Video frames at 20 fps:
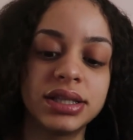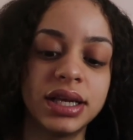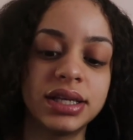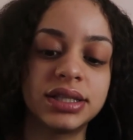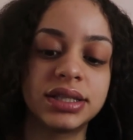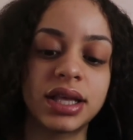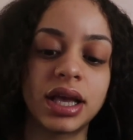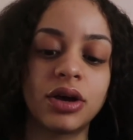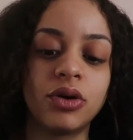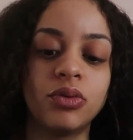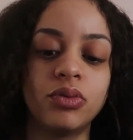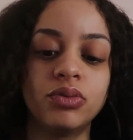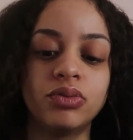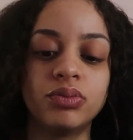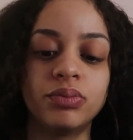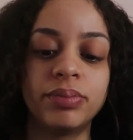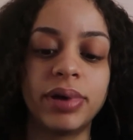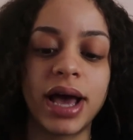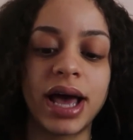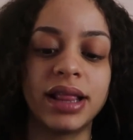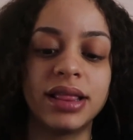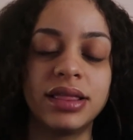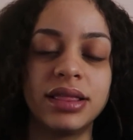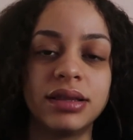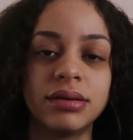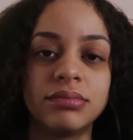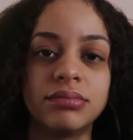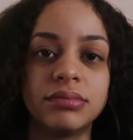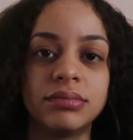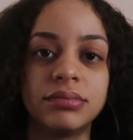like psychopath
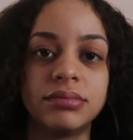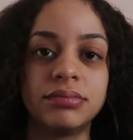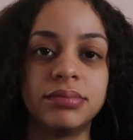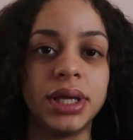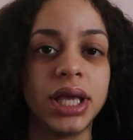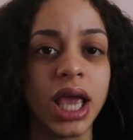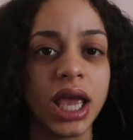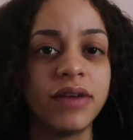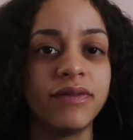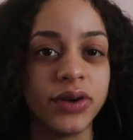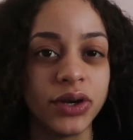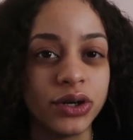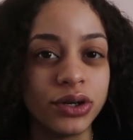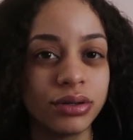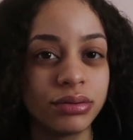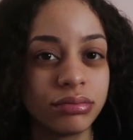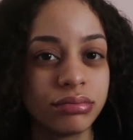behavior.